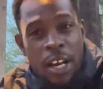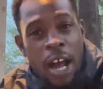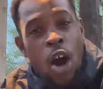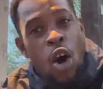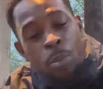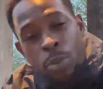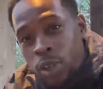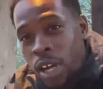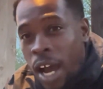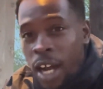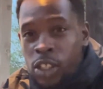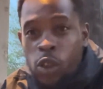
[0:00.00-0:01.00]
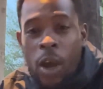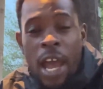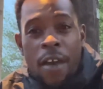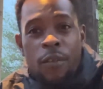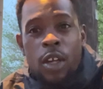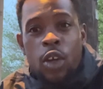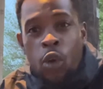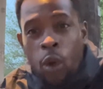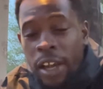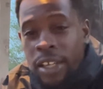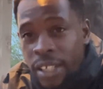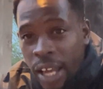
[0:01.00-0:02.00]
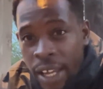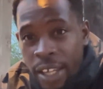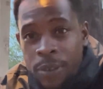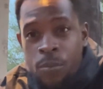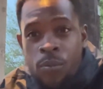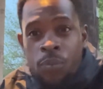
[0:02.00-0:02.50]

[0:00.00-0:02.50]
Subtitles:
I hope you guys are having a great day.